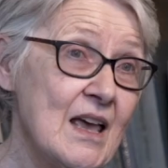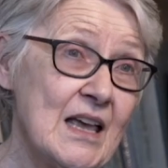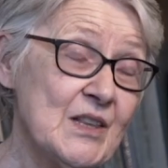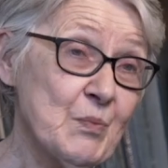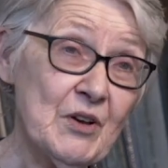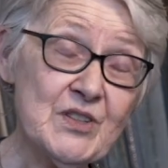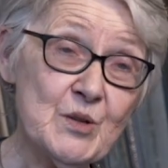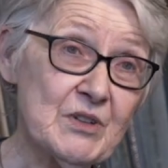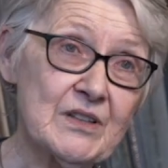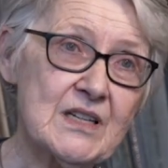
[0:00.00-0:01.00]
It's
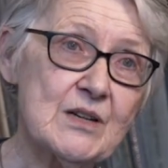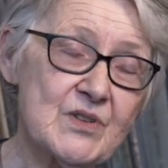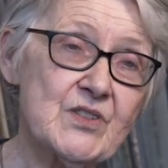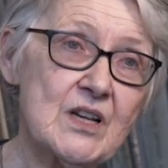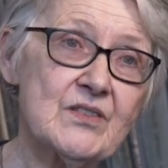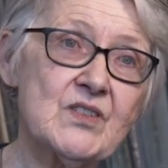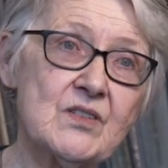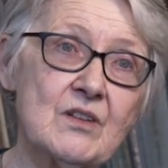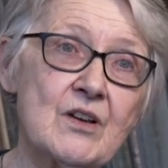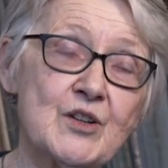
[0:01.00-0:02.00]
possible that it was
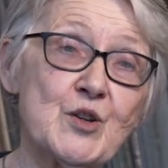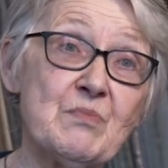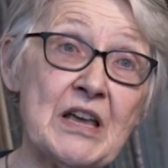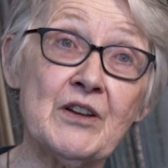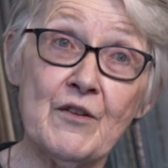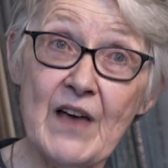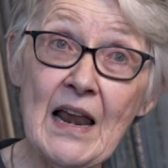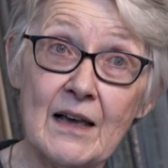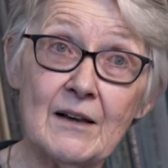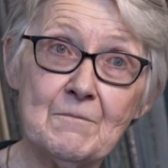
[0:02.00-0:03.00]
just going to be a
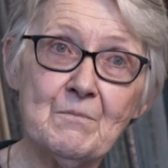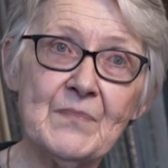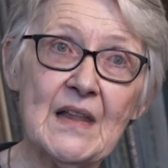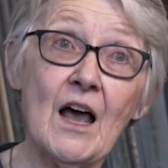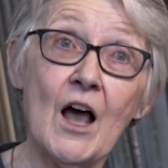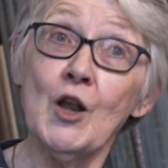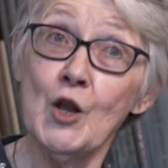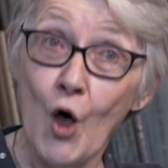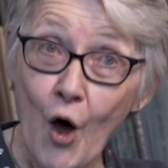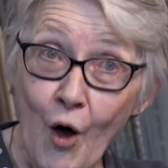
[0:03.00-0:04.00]
novella, a
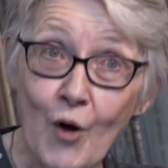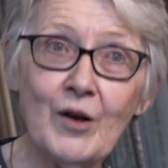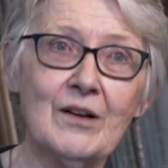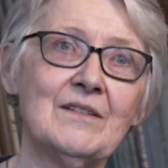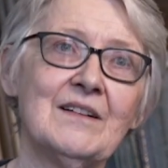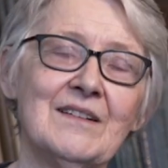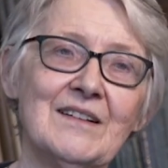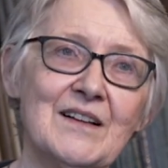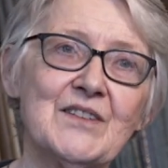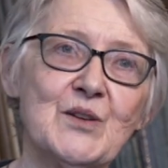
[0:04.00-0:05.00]

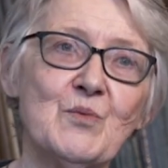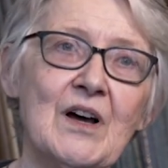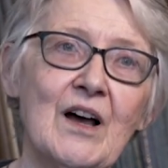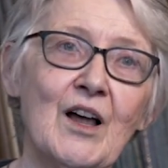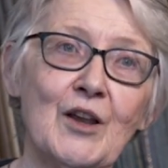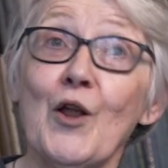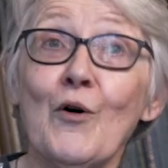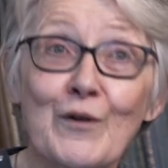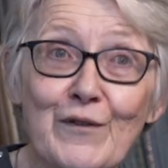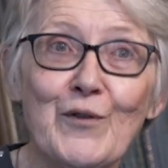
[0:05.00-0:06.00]
long, as it were, a
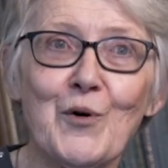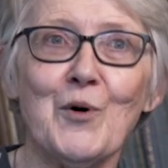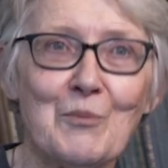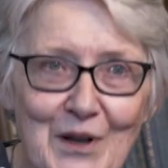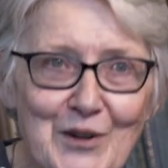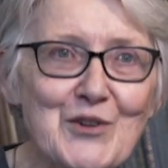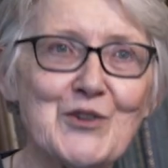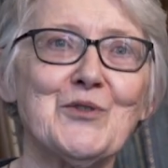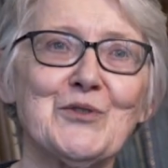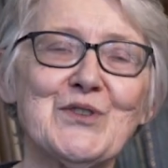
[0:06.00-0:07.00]
long-form
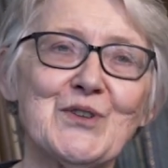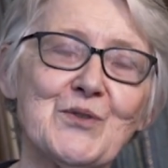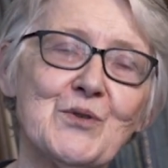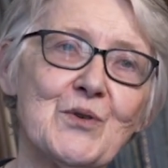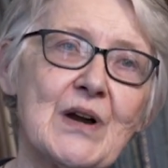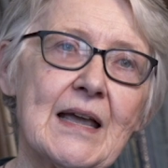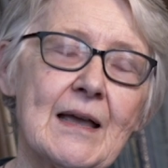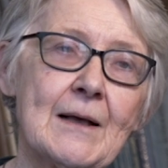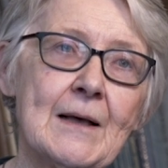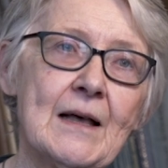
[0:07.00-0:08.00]
short story
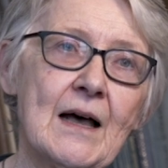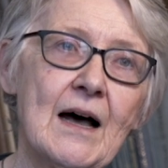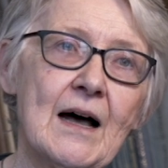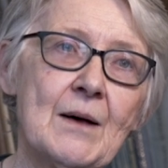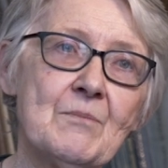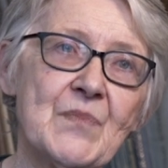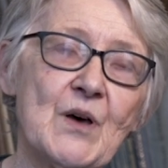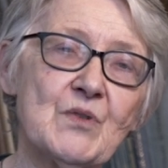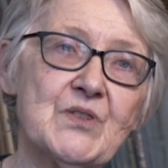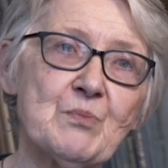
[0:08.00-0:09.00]

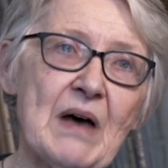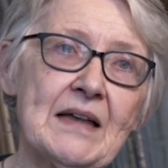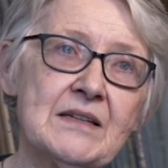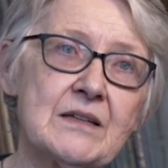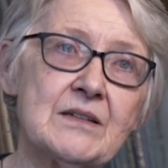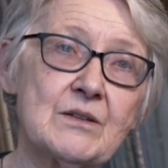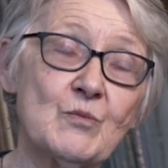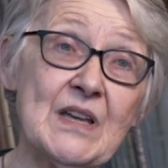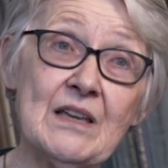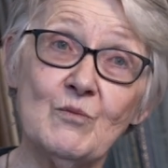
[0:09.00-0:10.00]
that was abandoned.
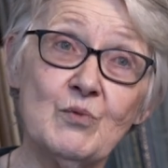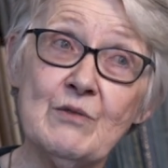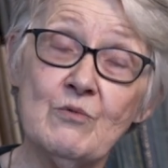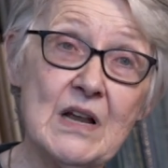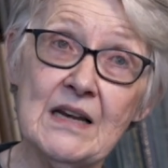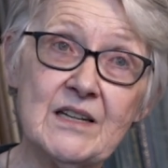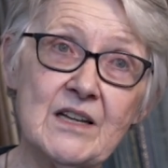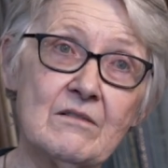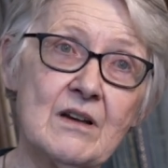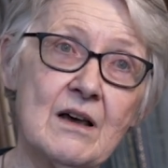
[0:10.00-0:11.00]
We really
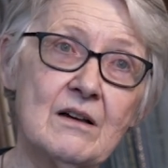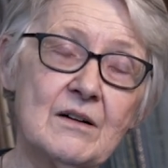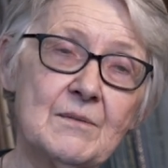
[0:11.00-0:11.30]
don't know.